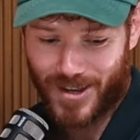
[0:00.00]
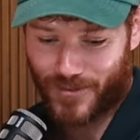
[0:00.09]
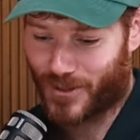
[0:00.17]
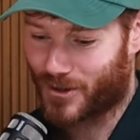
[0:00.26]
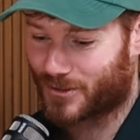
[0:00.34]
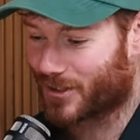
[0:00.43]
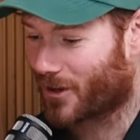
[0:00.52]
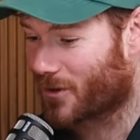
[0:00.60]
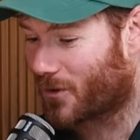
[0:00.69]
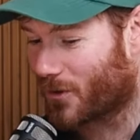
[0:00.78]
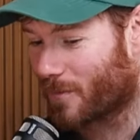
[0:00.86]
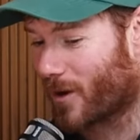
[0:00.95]
For those that know
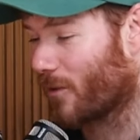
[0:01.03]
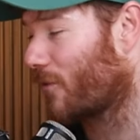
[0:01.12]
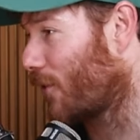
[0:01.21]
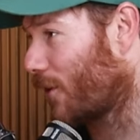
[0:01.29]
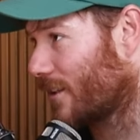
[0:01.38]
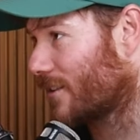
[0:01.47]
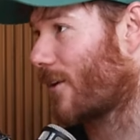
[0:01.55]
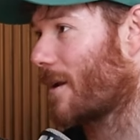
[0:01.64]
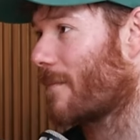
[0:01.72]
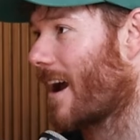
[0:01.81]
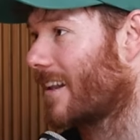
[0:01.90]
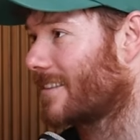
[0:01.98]
Cooma, on the foot of the Snowy
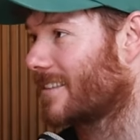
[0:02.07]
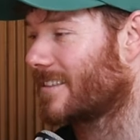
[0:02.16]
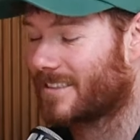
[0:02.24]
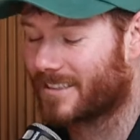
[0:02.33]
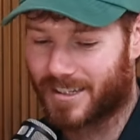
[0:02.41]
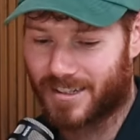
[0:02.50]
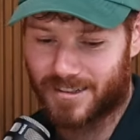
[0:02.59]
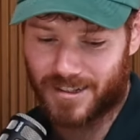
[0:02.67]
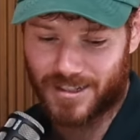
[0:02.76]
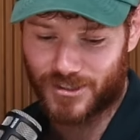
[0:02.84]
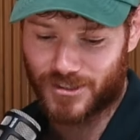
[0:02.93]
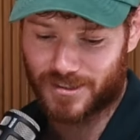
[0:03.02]
Mountains in
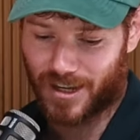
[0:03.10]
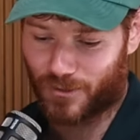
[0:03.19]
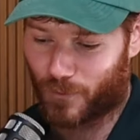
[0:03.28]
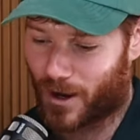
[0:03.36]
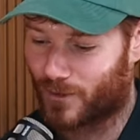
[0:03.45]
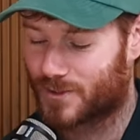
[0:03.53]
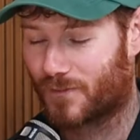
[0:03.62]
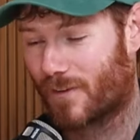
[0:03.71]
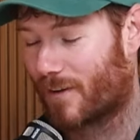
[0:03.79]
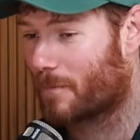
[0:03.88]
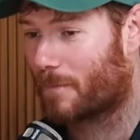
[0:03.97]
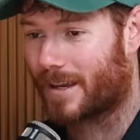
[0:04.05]
New South Wales, if you've
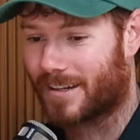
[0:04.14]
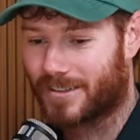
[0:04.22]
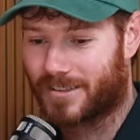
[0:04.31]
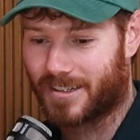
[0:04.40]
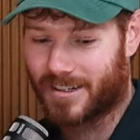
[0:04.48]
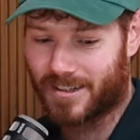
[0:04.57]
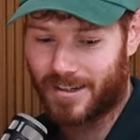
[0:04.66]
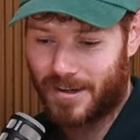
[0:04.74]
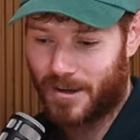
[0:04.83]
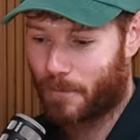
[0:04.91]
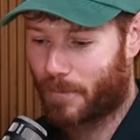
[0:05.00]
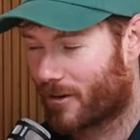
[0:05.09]
ever been to
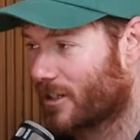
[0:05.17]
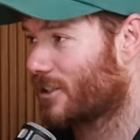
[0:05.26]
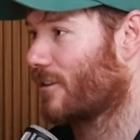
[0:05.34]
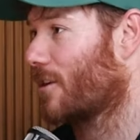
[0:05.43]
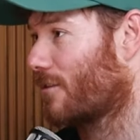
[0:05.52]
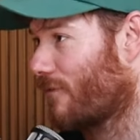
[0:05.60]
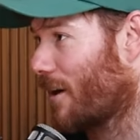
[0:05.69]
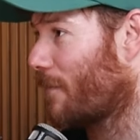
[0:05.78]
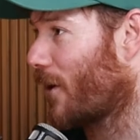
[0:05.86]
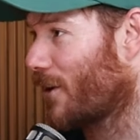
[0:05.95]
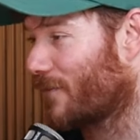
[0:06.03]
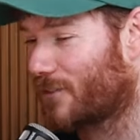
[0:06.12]
Perish or a
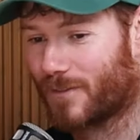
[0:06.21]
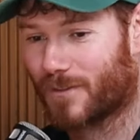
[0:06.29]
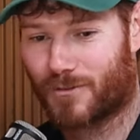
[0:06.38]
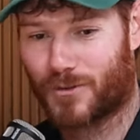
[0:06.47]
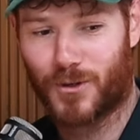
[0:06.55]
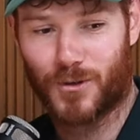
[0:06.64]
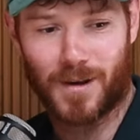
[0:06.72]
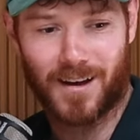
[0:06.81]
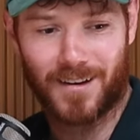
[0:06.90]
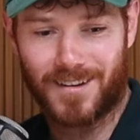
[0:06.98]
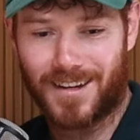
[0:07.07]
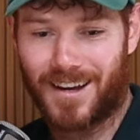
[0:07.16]
Threadbow, you've driven through
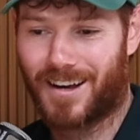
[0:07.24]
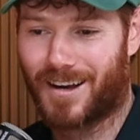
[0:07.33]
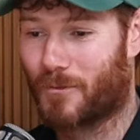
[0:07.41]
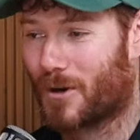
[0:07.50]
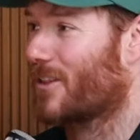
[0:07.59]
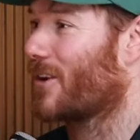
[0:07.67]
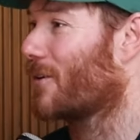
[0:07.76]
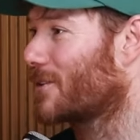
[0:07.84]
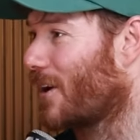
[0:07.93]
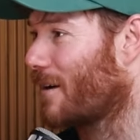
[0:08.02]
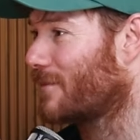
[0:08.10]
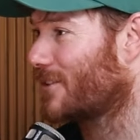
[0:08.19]
Cooma, one of the
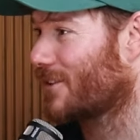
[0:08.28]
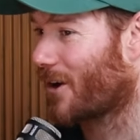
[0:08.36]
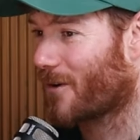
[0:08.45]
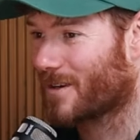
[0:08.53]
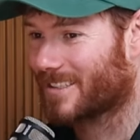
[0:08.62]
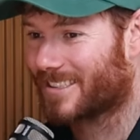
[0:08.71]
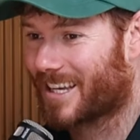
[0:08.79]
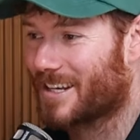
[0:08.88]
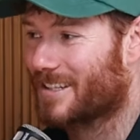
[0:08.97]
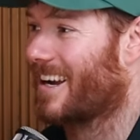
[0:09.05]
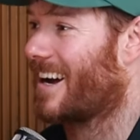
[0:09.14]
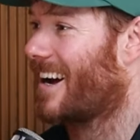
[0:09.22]
all-time snow and ski